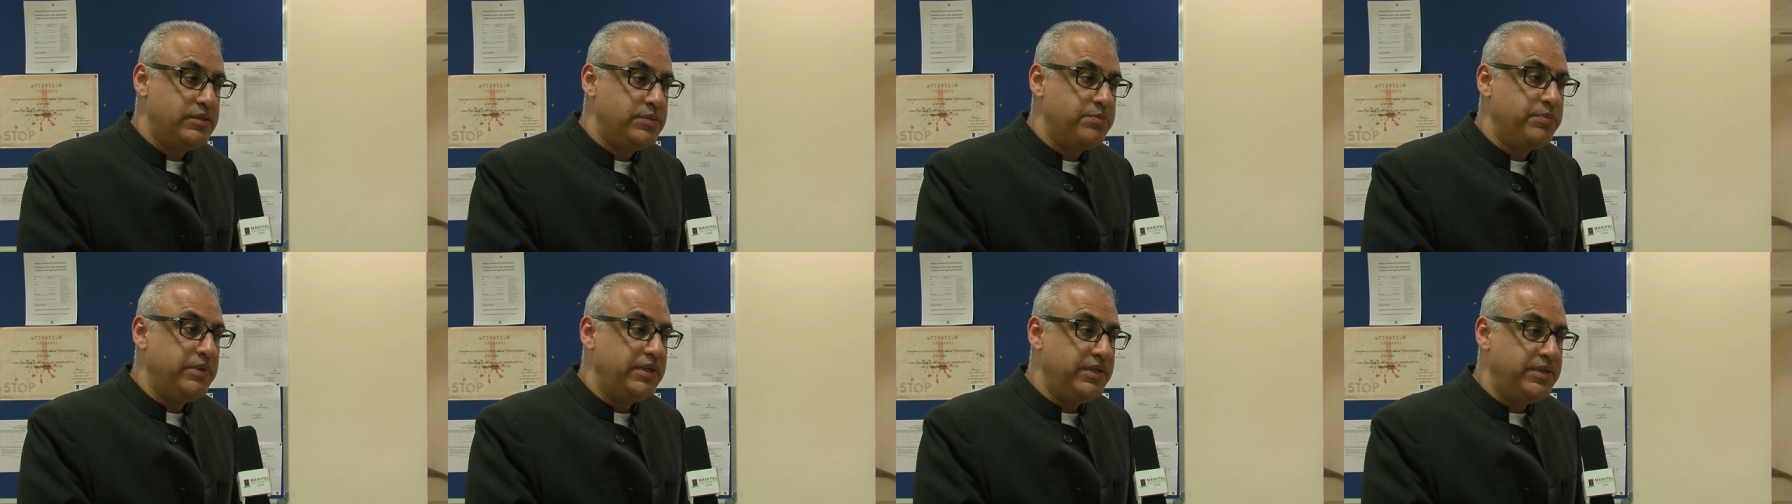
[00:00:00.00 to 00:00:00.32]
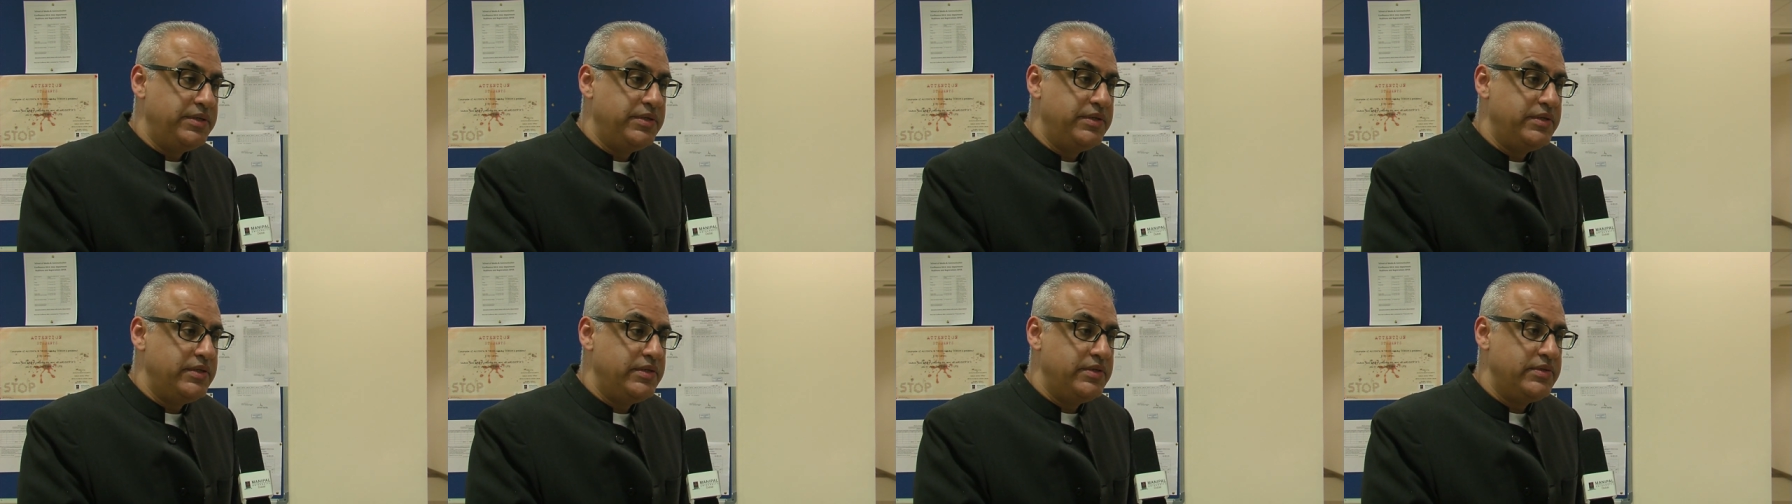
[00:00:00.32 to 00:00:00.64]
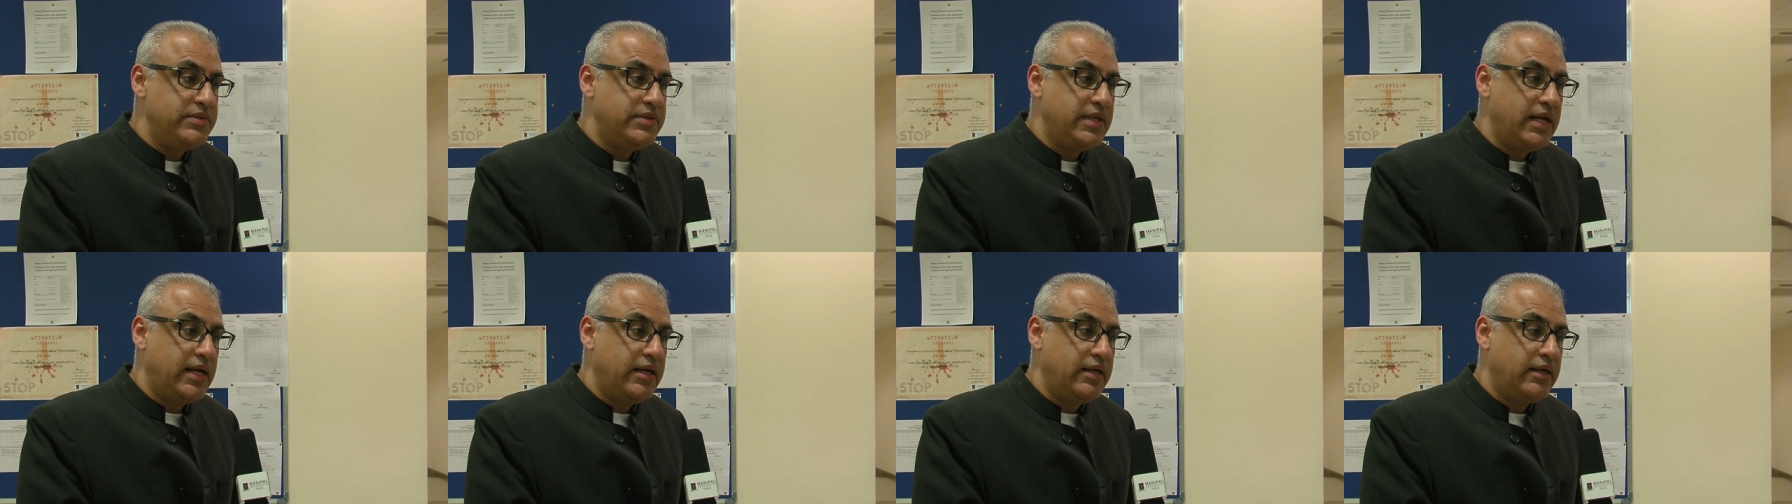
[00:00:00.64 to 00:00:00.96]

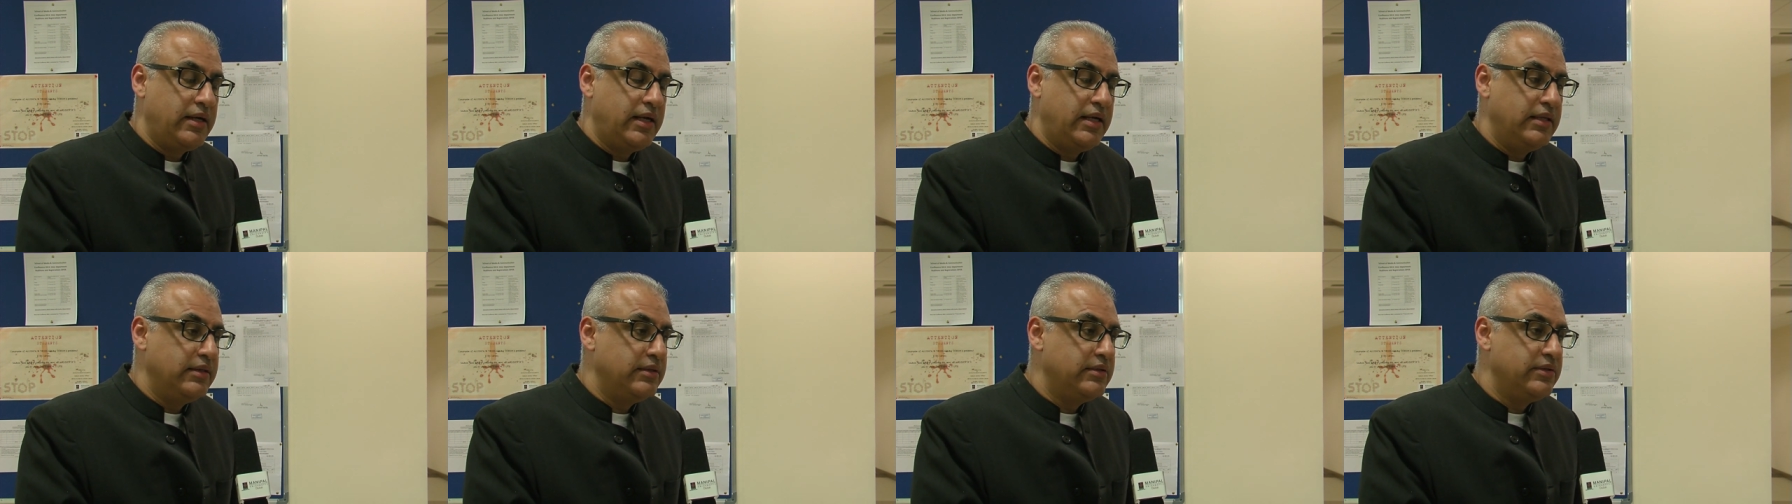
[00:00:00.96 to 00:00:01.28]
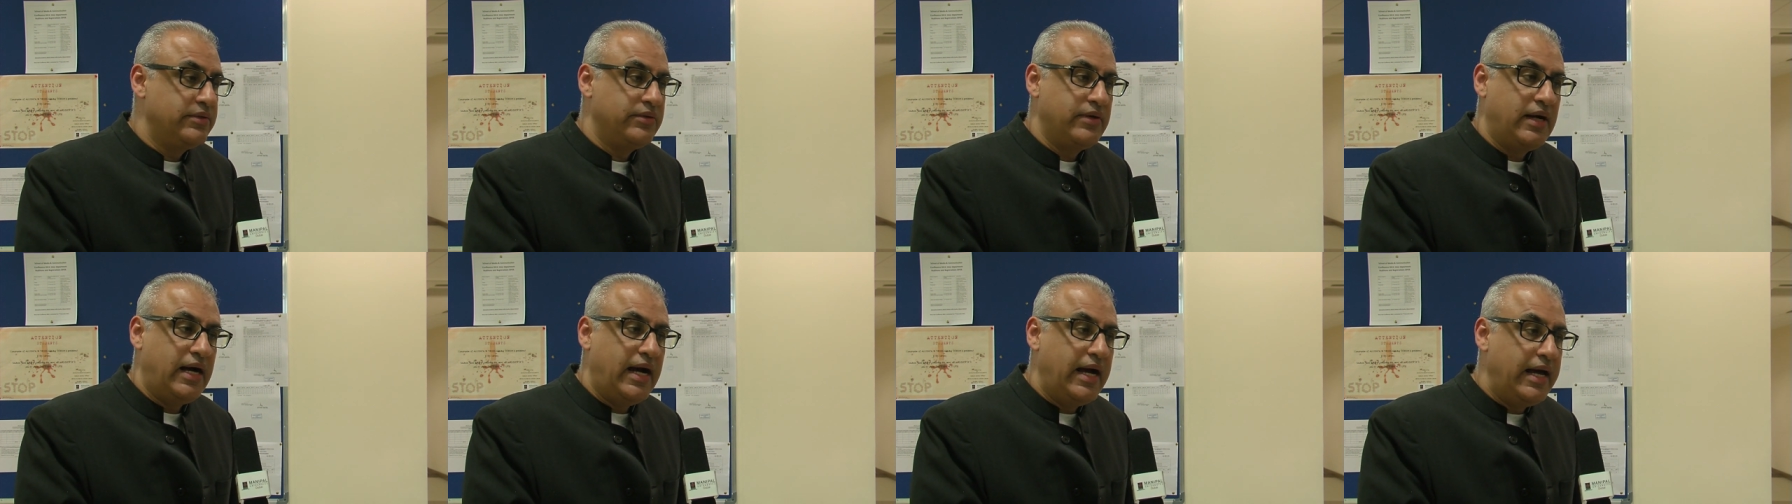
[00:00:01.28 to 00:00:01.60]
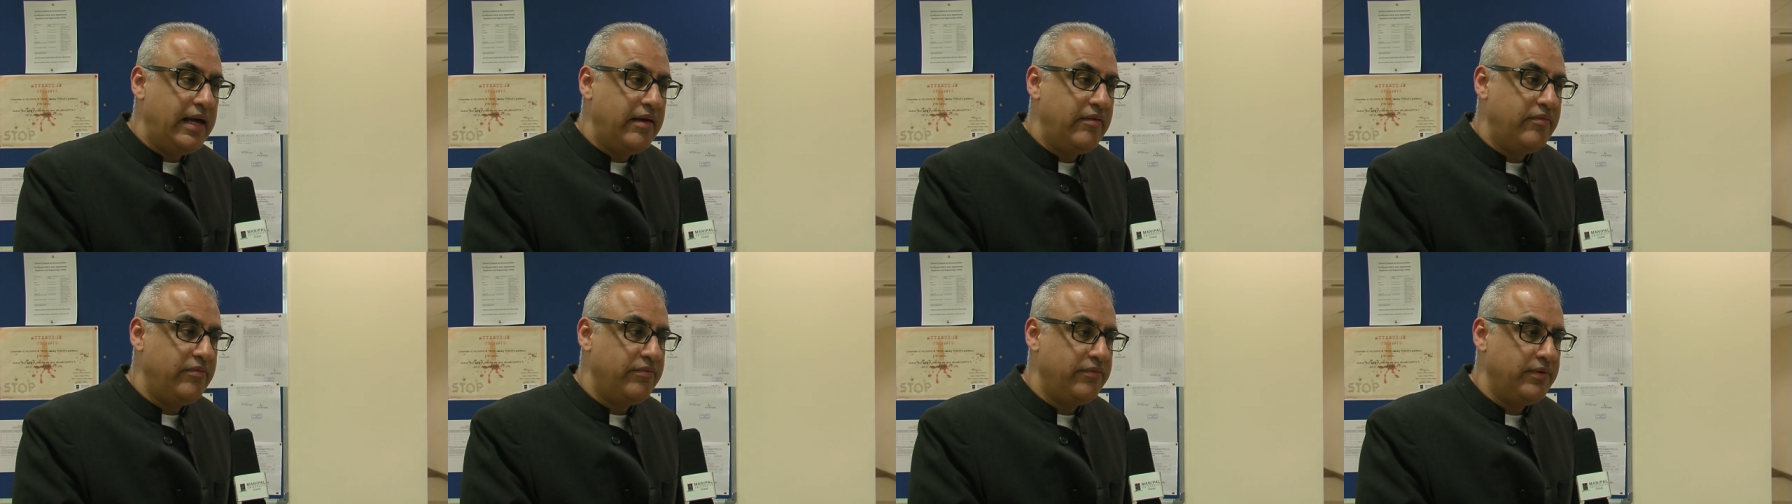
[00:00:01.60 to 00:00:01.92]
species that can
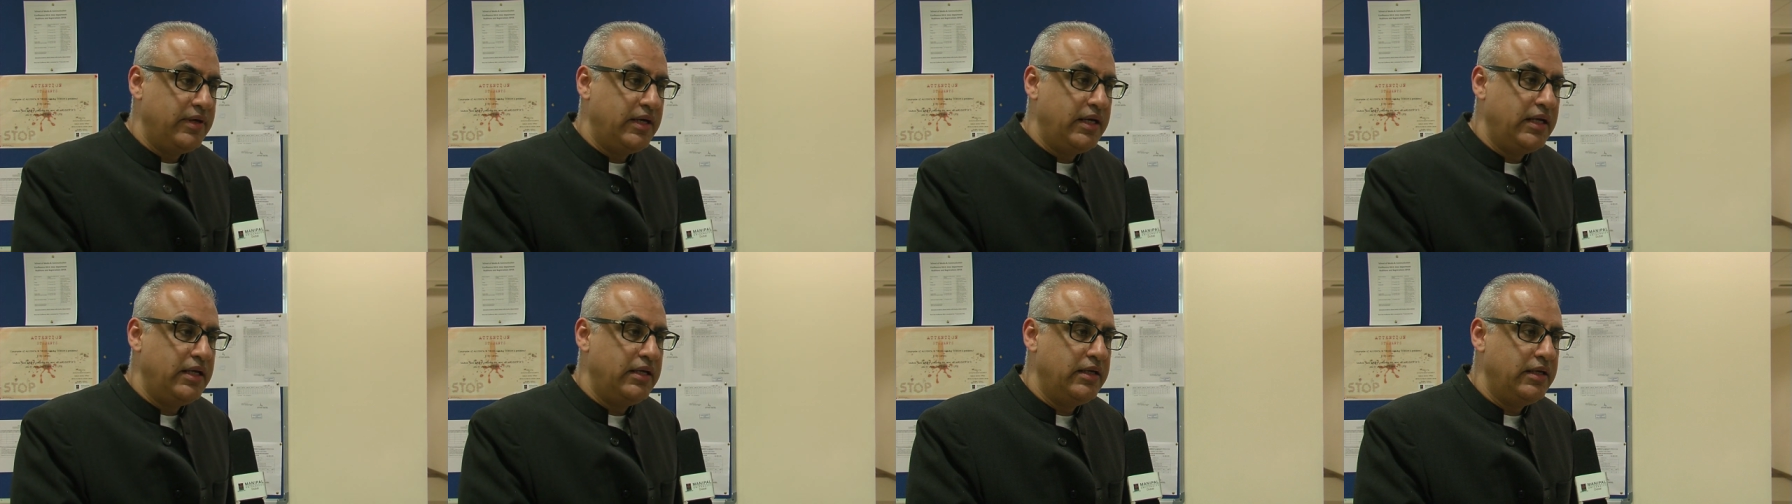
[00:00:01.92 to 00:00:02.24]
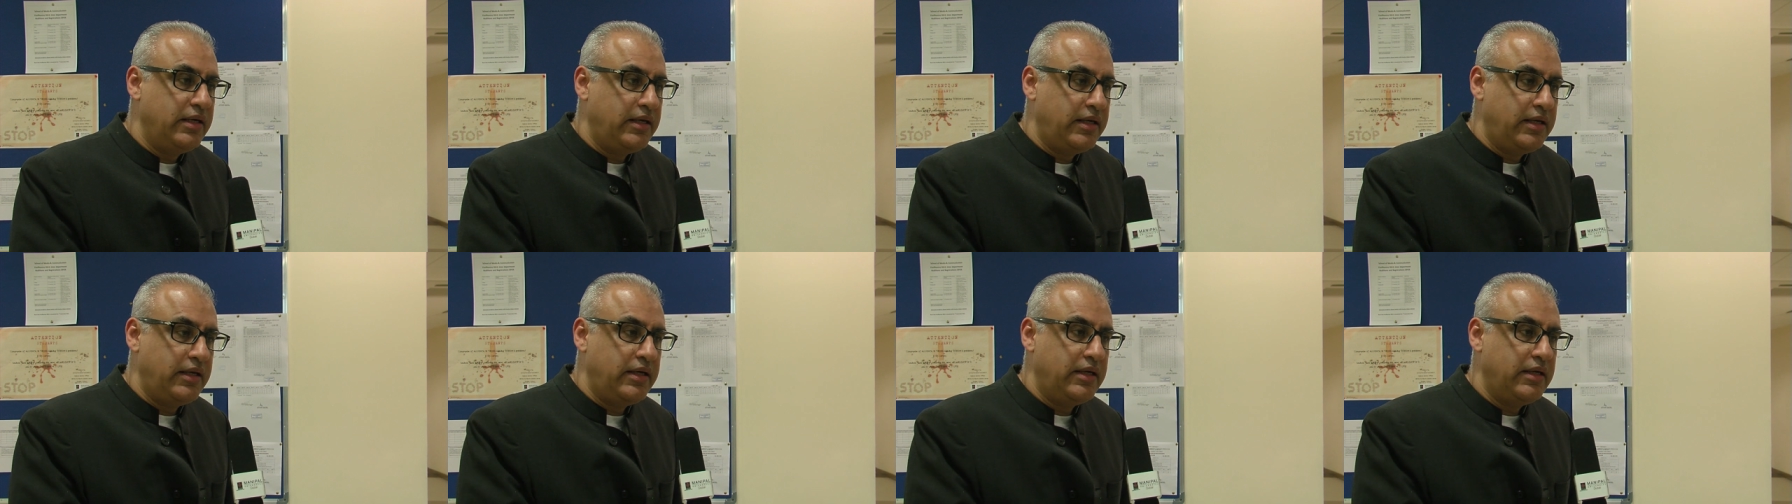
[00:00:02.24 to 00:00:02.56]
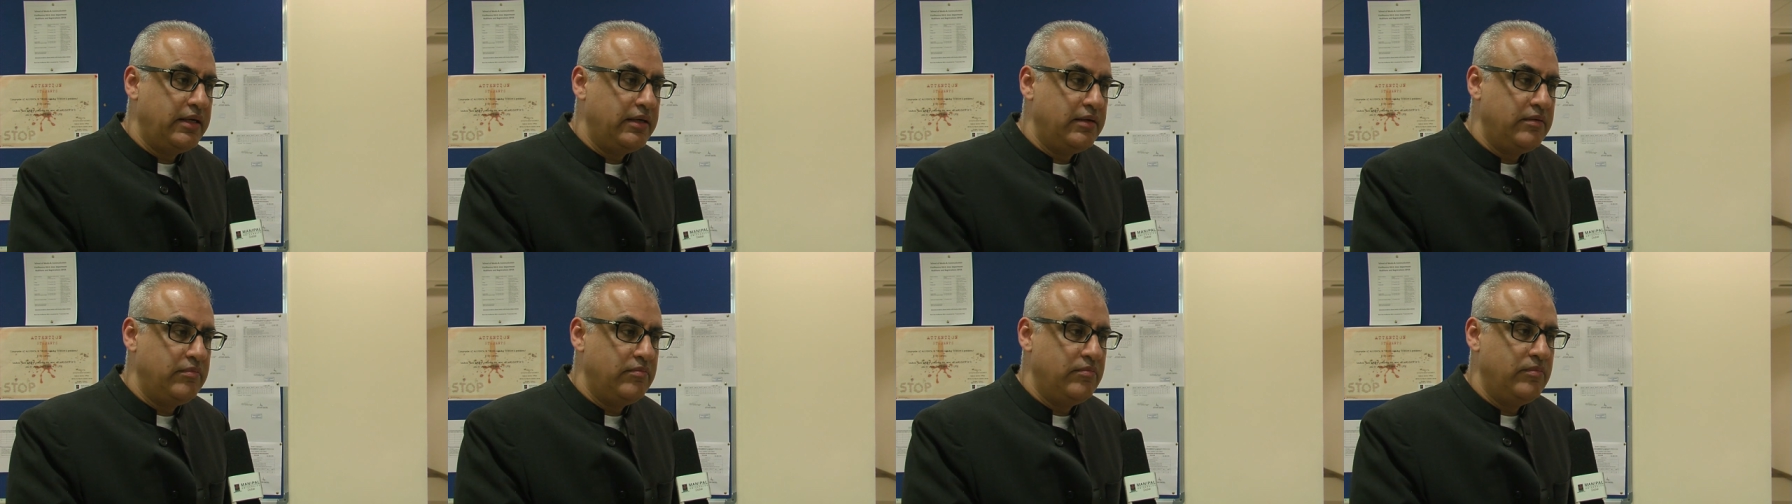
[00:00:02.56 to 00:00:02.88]
thrive in
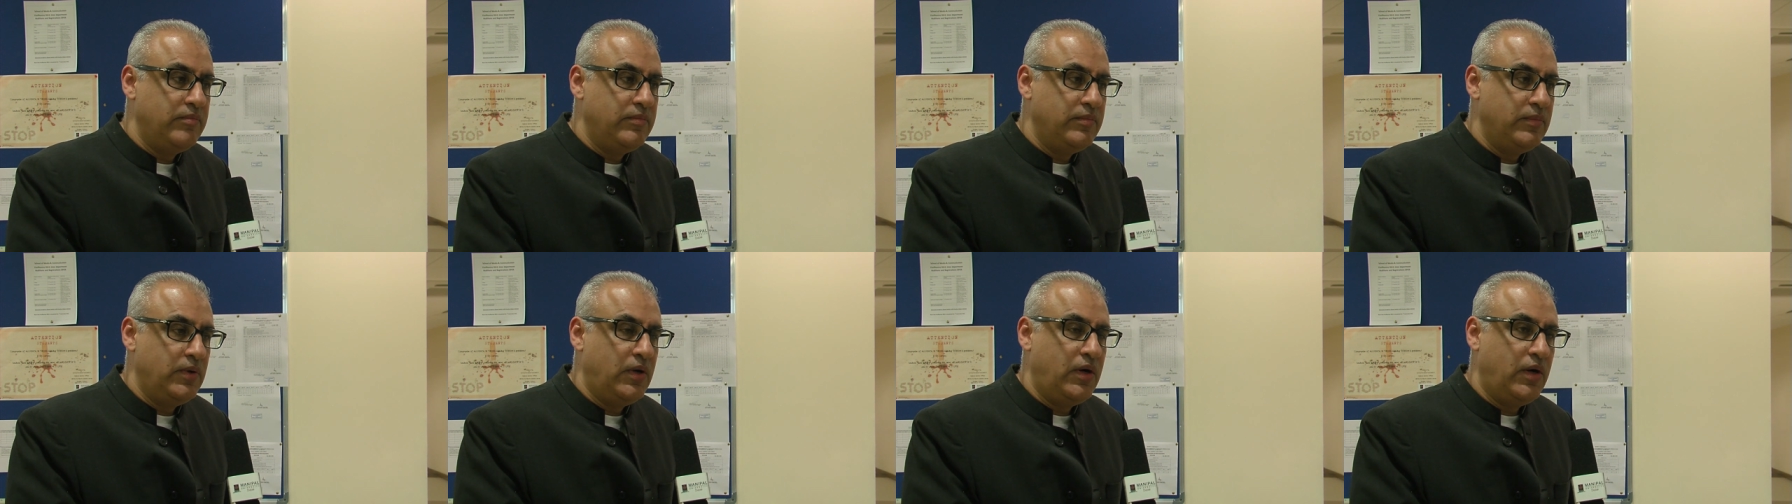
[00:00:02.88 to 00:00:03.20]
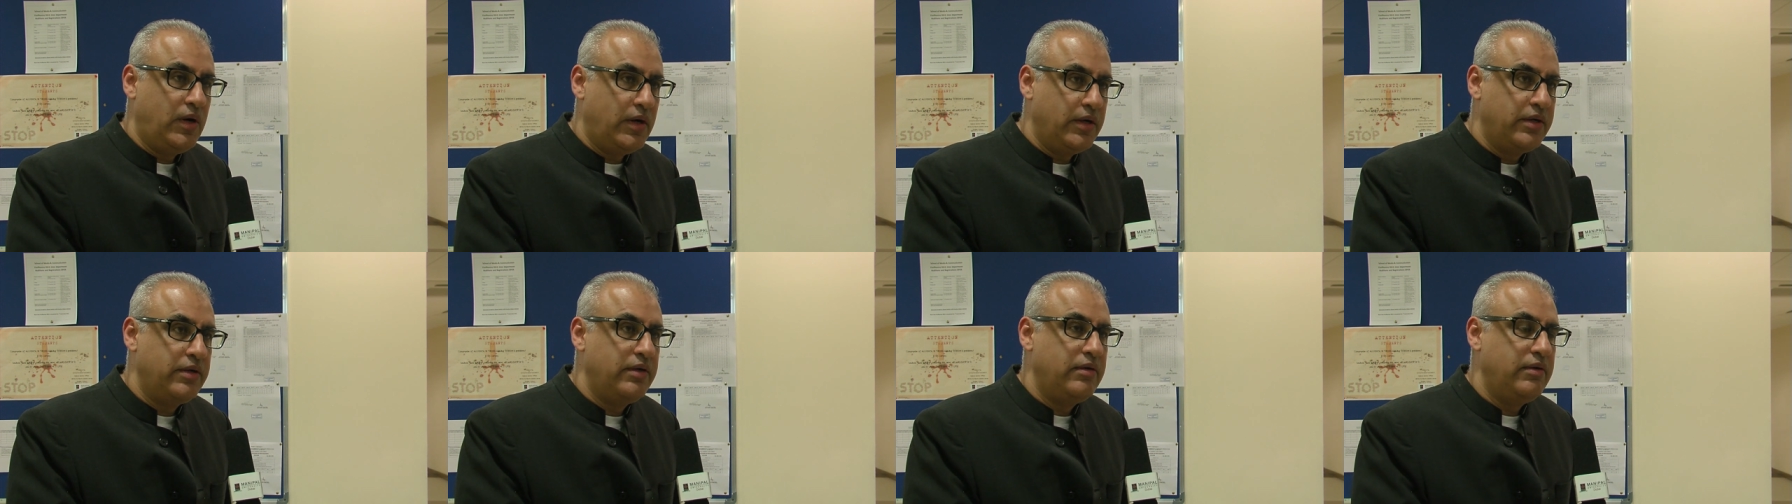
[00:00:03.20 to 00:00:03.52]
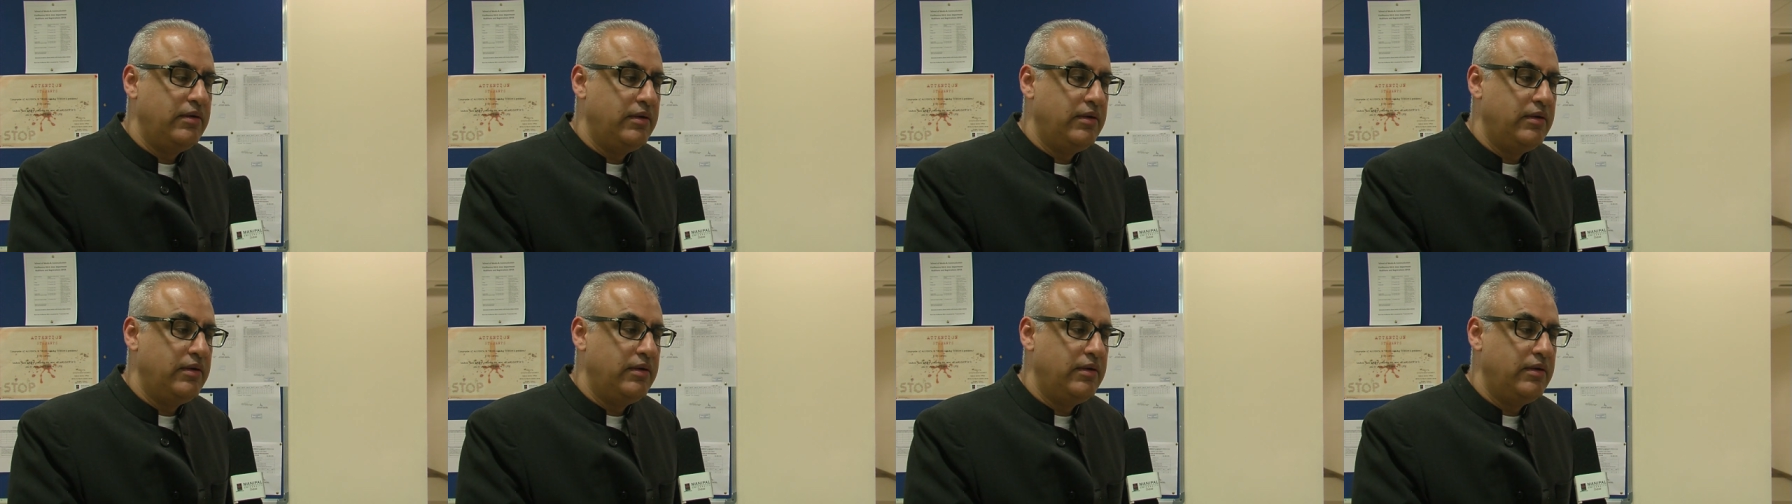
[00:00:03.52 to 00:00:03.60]
a hot,